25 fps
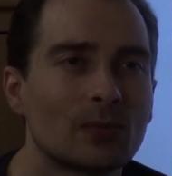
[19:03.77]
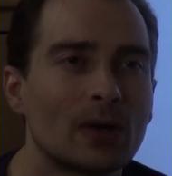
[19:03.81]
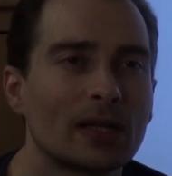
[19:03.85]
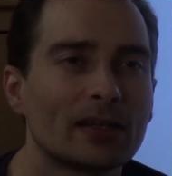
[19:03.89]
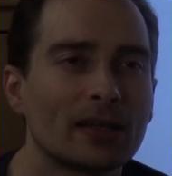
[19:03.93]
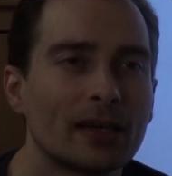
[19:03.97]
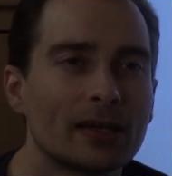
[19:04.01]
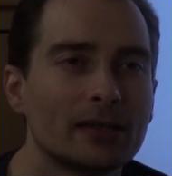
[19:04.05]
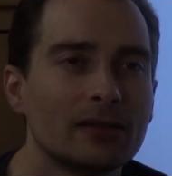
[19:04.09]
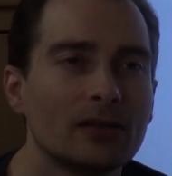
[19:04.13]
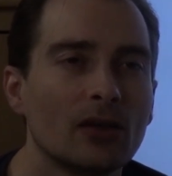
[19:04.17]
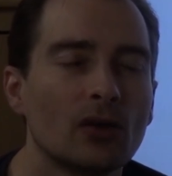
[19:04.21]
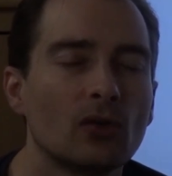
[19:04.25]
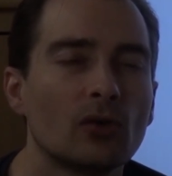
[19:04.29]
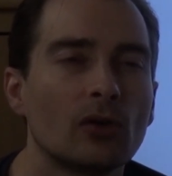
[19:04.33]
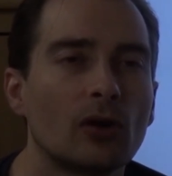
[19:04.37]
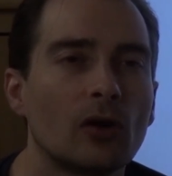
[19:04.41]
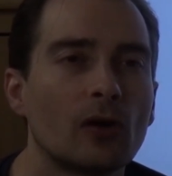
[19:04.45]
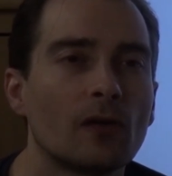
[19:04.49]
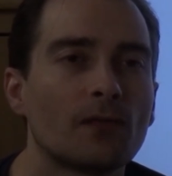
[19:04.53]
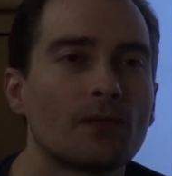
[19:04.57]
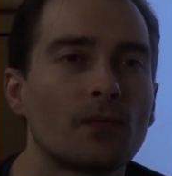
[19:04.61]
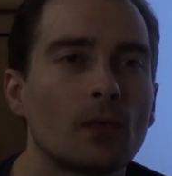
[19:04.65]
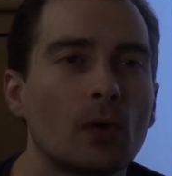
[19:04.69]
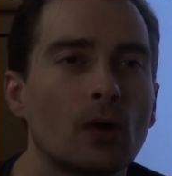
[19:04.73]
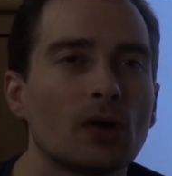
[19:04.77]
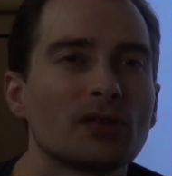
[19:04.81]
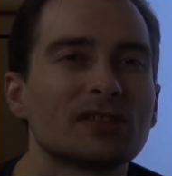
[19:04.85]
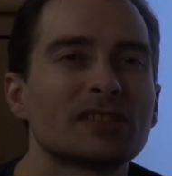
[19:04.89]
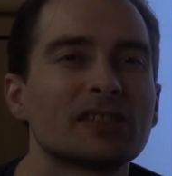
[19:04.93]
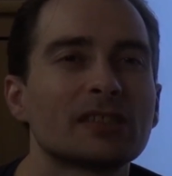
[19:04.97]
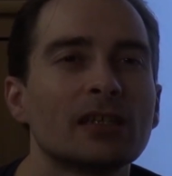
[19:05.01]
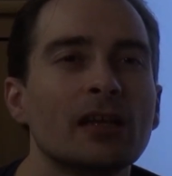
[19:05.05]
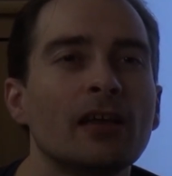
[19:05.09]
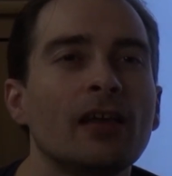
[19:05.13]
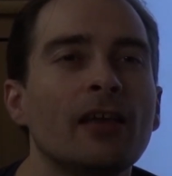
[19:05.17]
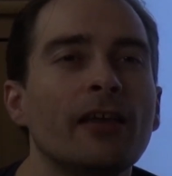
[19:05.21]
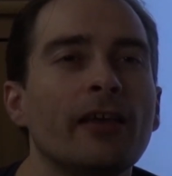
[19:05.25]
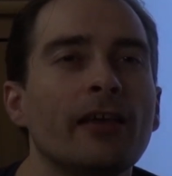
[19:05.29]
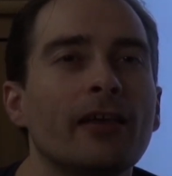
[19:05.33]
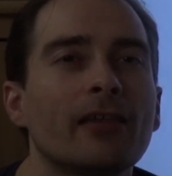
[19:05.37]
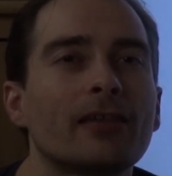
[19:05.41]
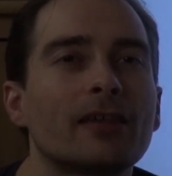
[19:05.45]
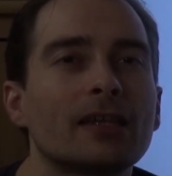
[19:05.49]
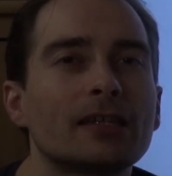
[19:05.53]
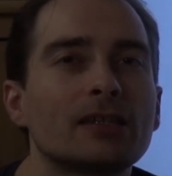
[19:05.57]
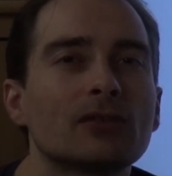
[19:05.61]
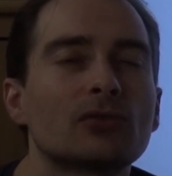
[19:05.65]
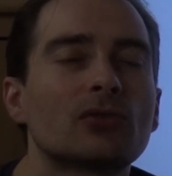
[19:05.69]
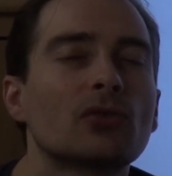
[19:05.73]
one I know of was
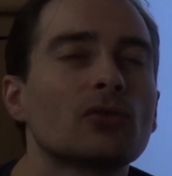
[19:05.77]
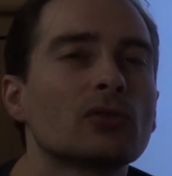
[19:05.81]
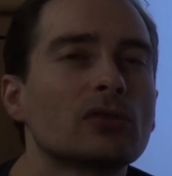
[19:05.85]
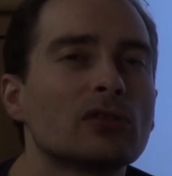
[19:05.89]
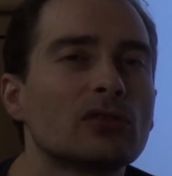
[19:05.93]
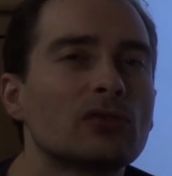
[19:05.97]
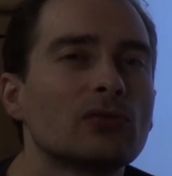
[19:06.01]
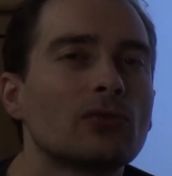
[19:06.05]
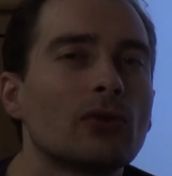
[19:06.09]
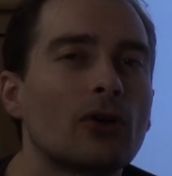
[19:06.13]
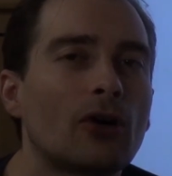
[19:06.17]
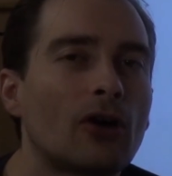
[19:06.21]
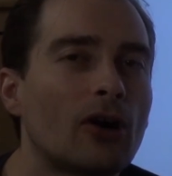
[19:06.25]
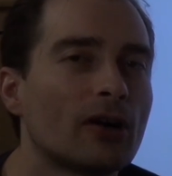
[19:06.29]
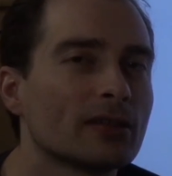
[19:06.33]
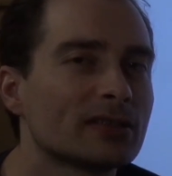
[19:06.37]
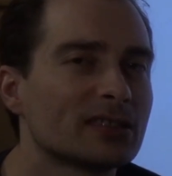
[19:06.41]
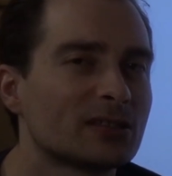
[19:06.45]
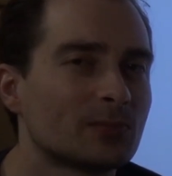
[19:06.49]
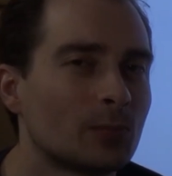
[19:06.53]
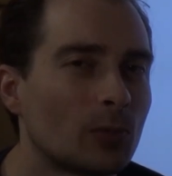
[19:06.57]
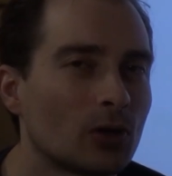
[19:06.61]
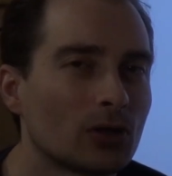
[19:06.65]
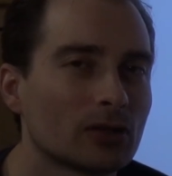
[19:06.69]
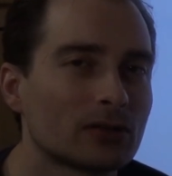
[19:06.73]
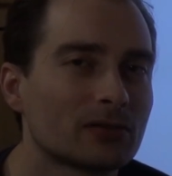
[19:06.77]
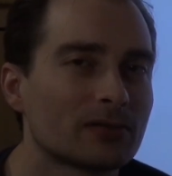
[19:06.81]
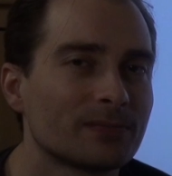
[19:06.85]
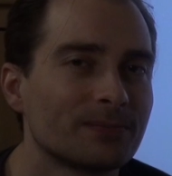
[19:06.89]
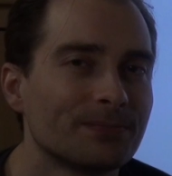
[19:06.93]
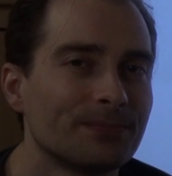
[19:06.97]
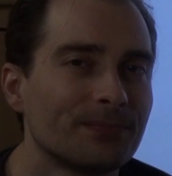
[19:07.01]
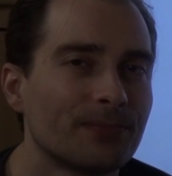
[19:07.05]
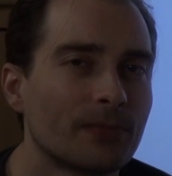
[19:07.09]
that you couldn't do a hotspot.